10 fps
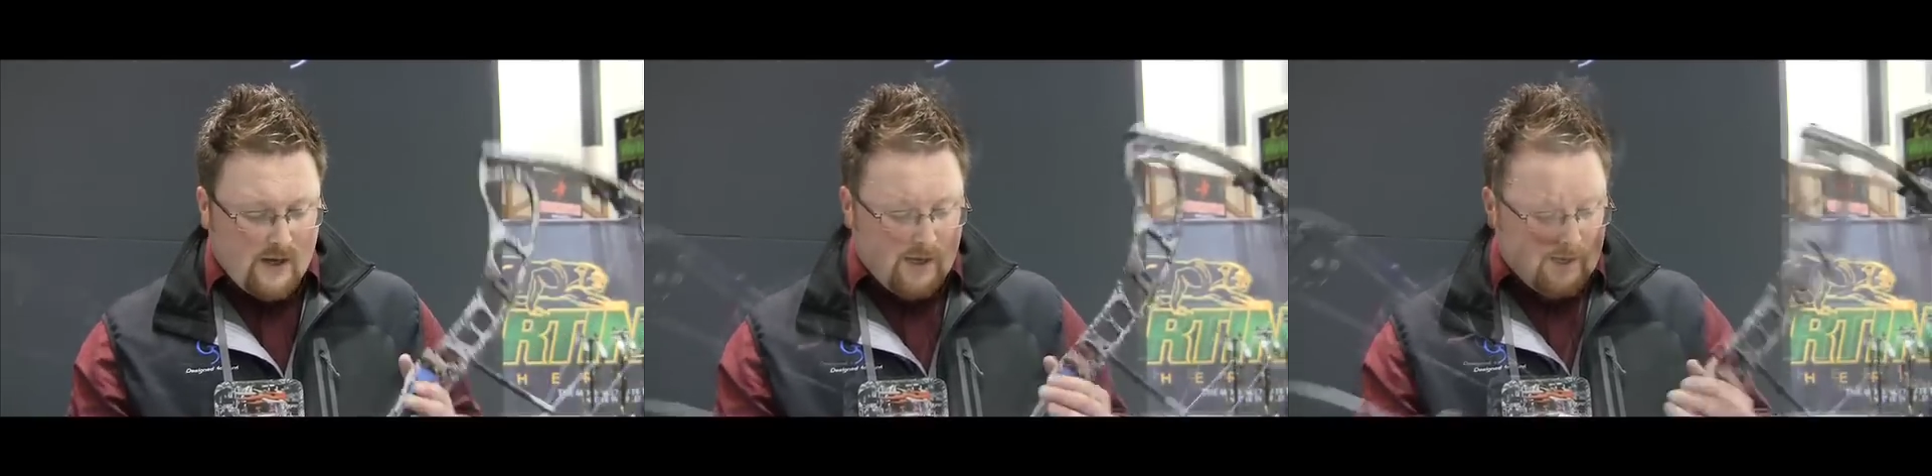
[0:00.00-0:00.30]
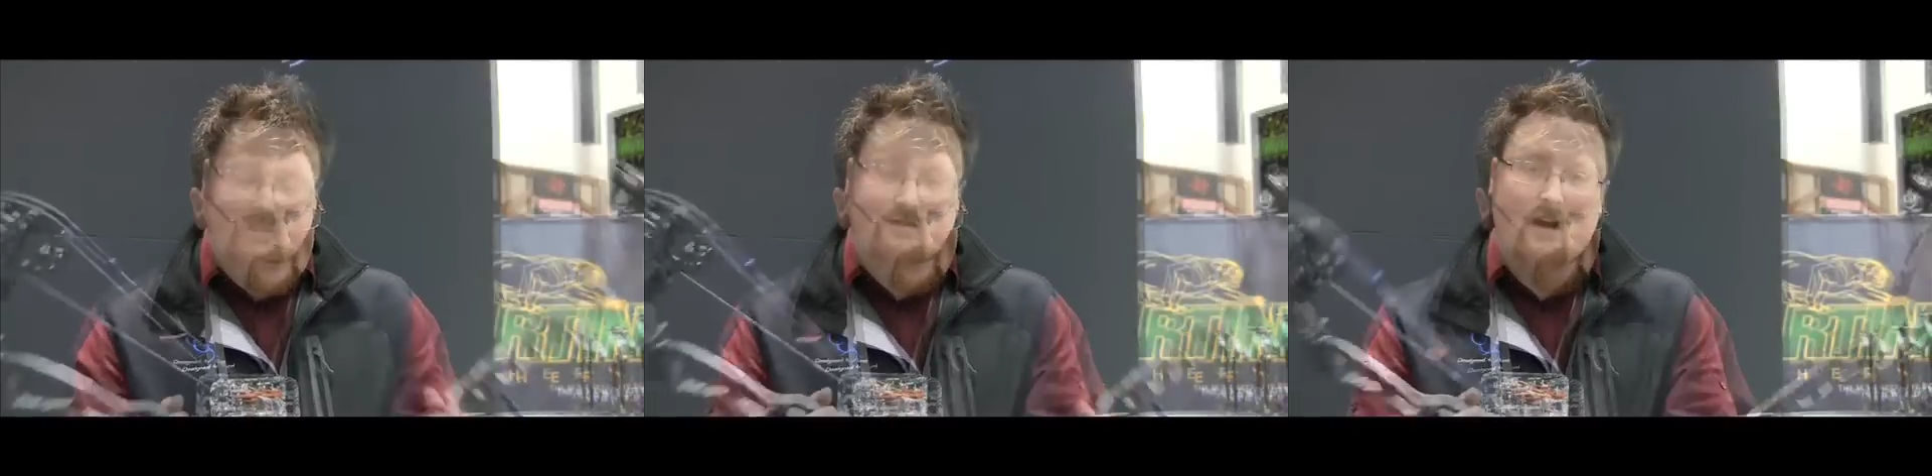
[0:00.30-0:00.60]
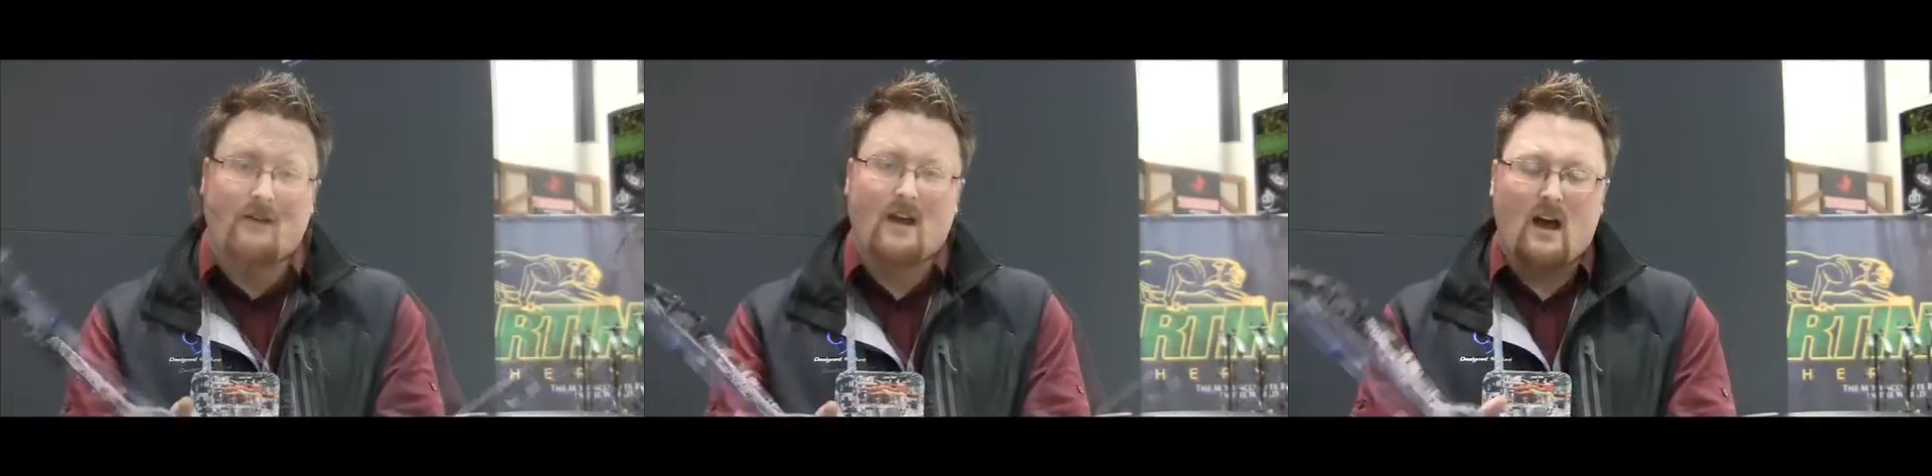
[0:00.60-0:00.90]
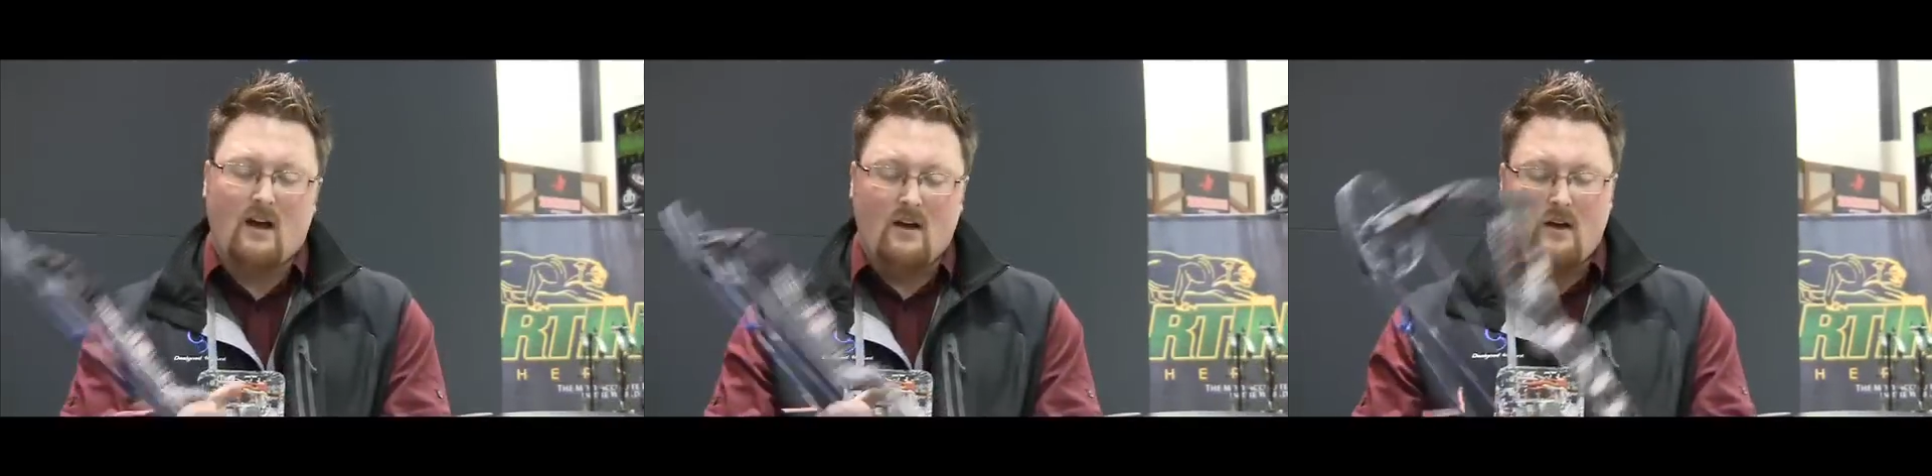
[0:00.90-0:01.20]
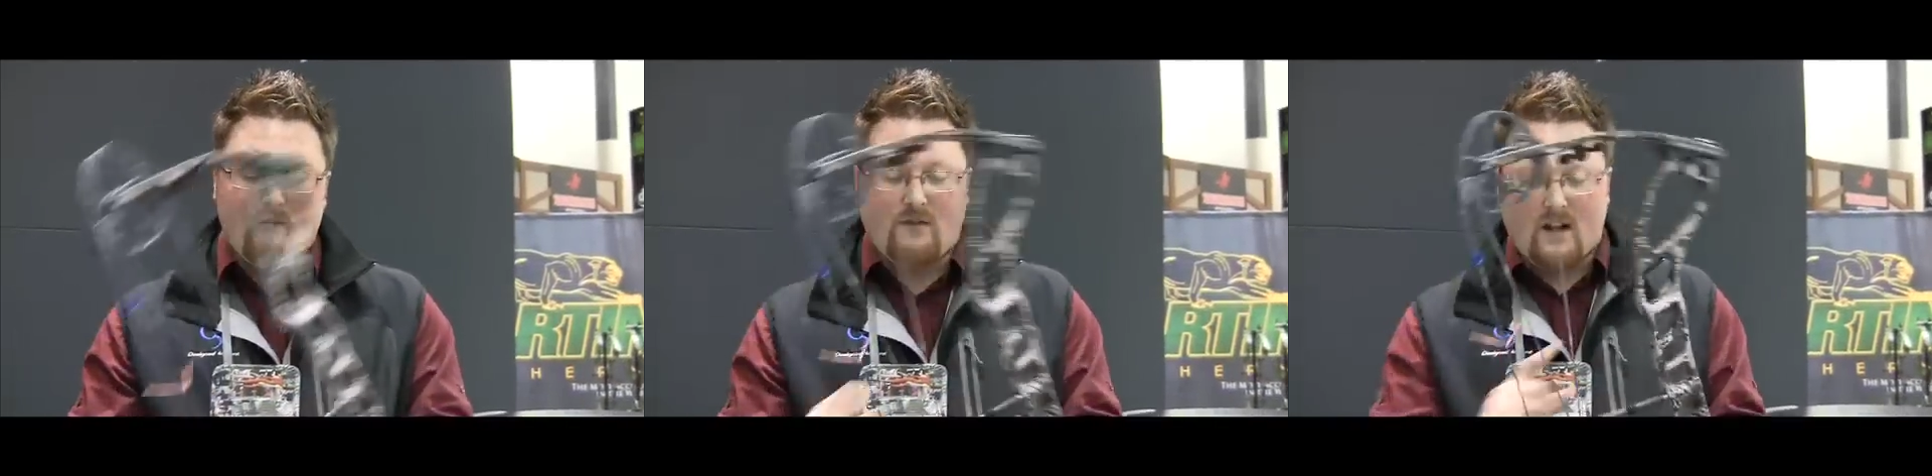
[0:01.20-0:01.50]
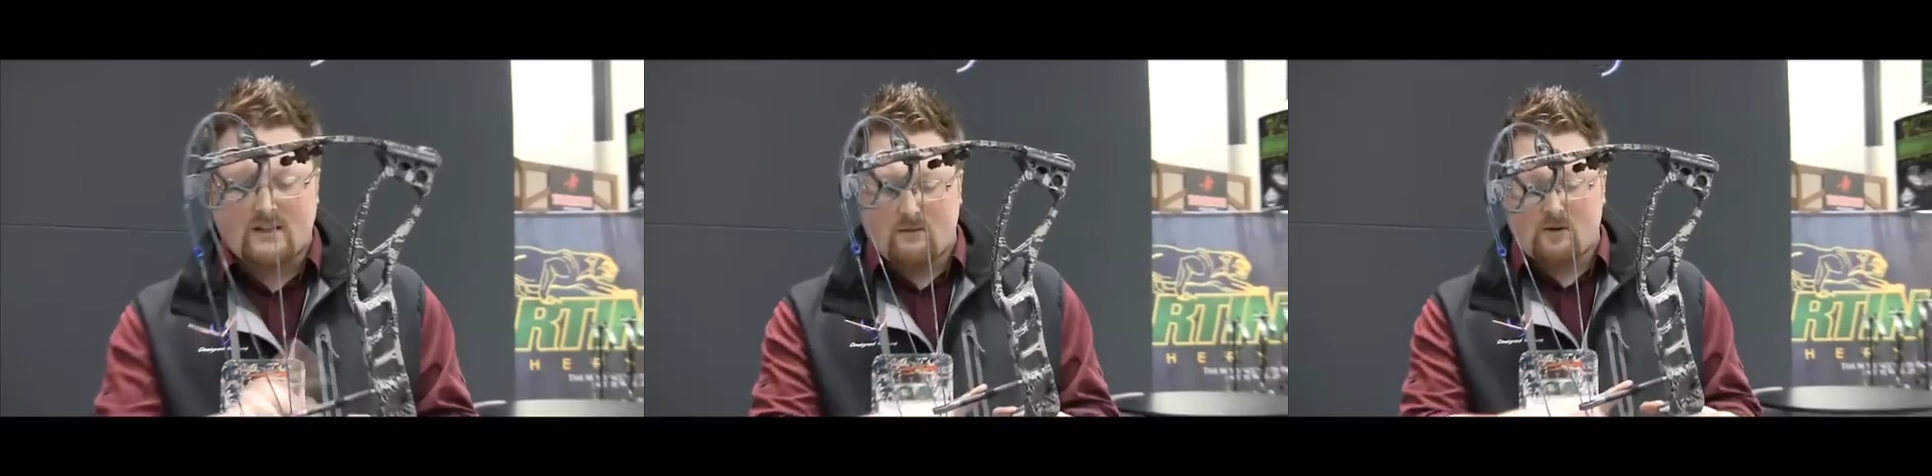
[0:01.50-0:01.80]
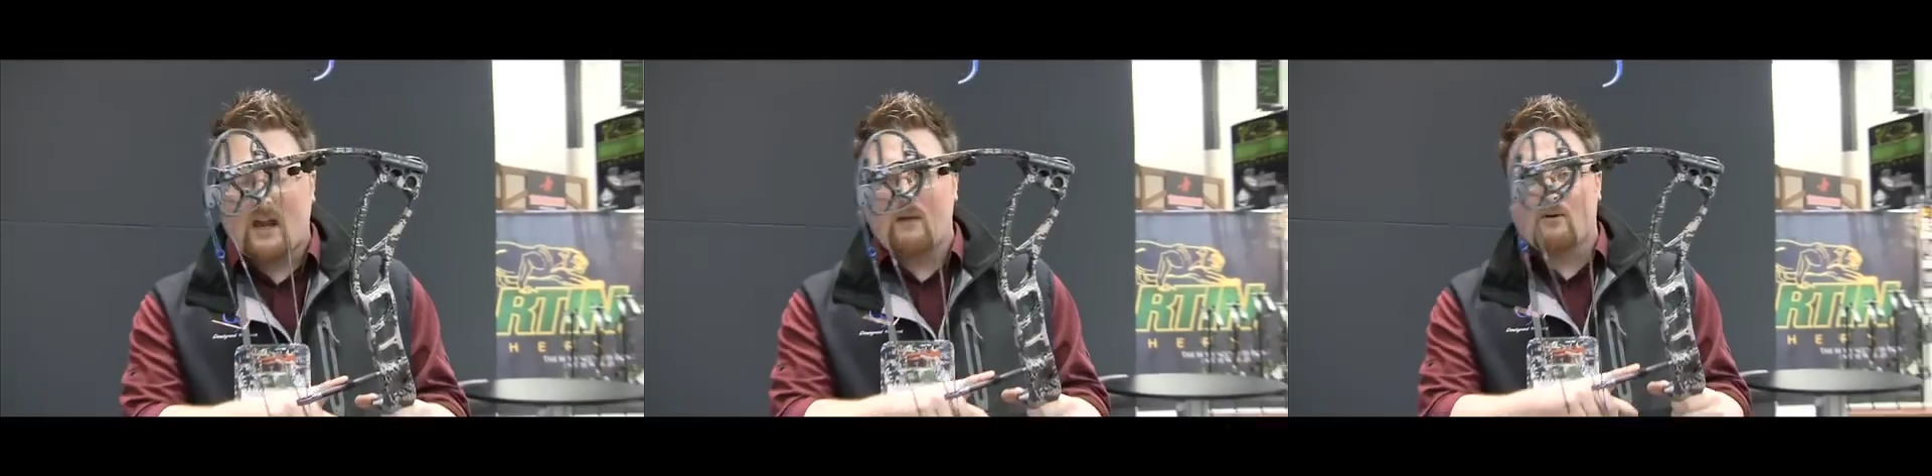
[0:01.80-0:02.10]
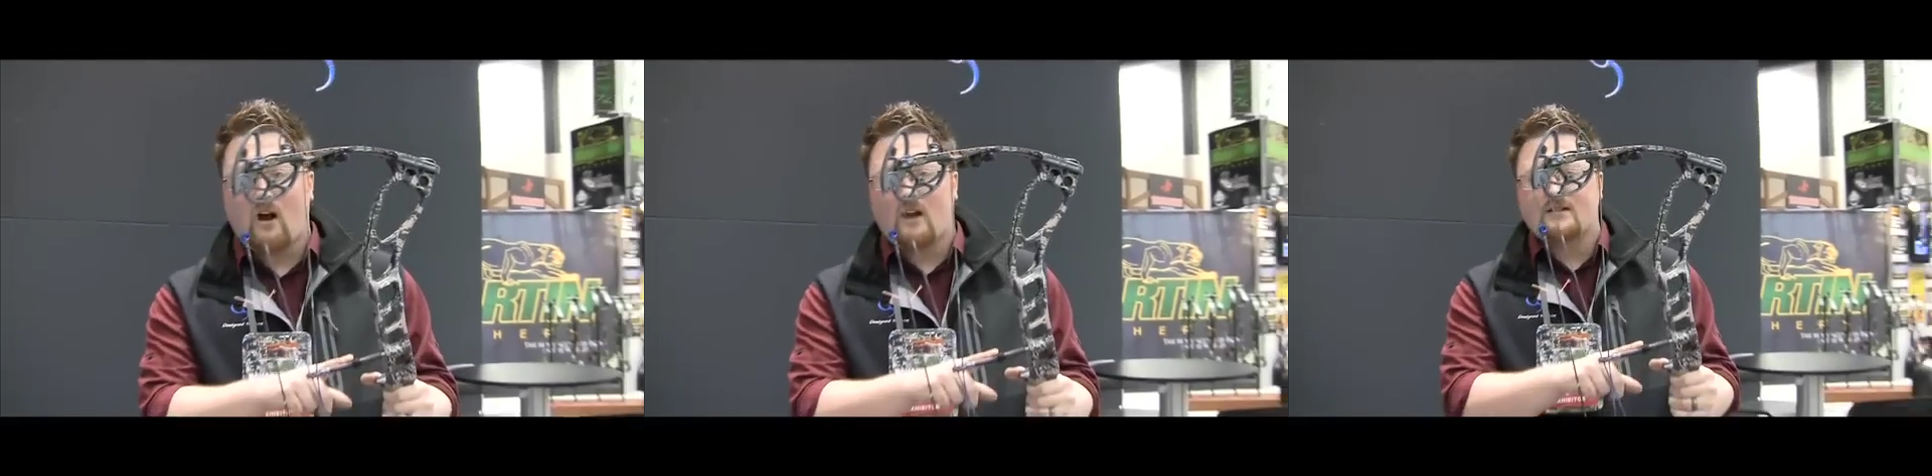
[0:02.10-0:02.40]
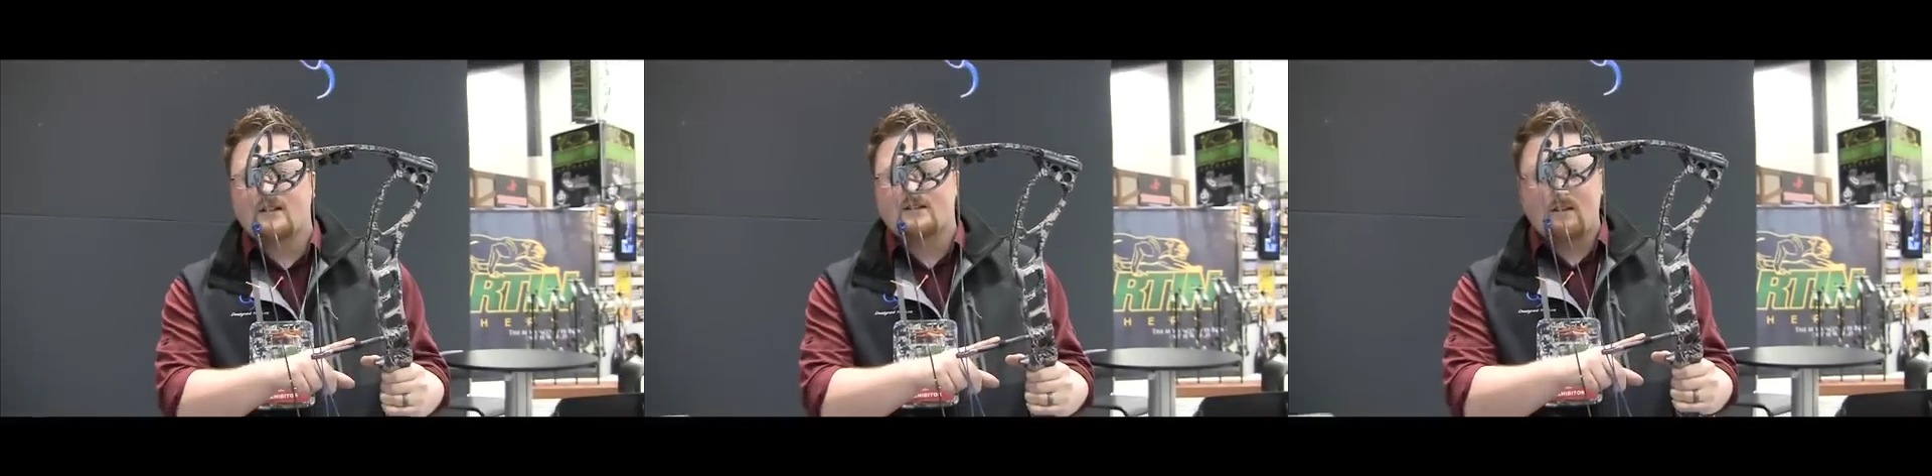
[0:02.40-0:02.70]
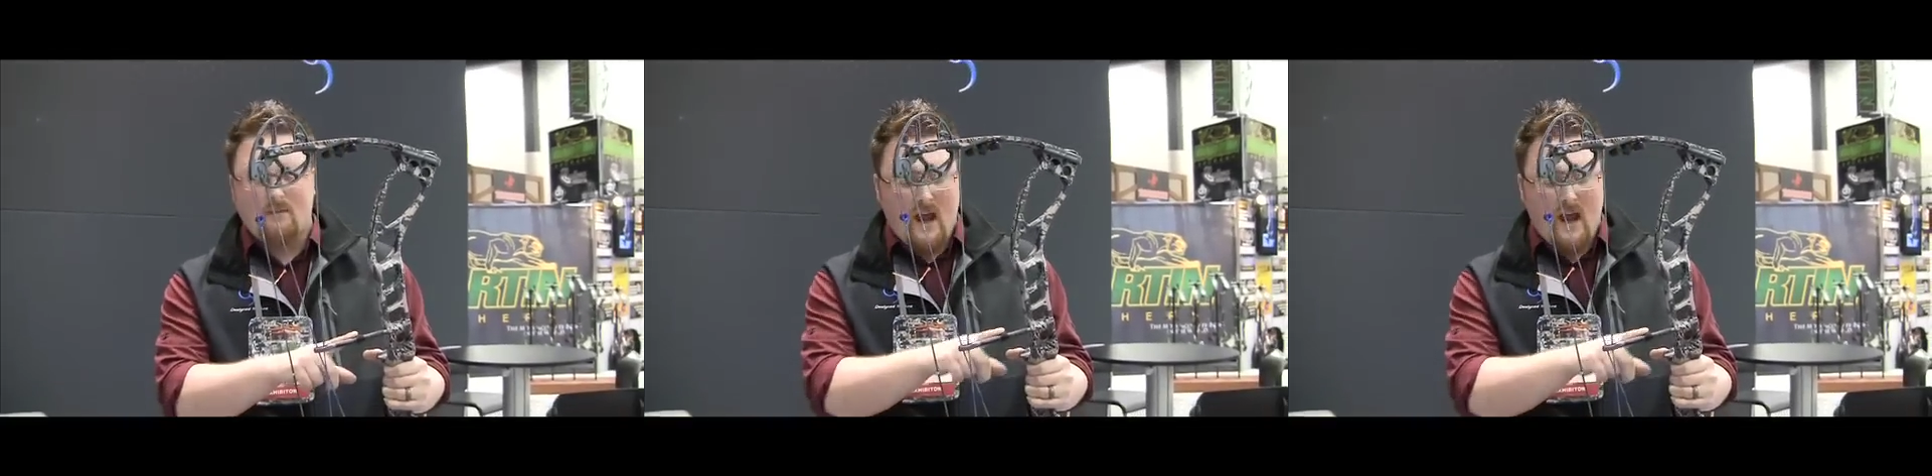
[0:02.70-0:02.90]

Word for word: We also have a uh, flexible cable guard system.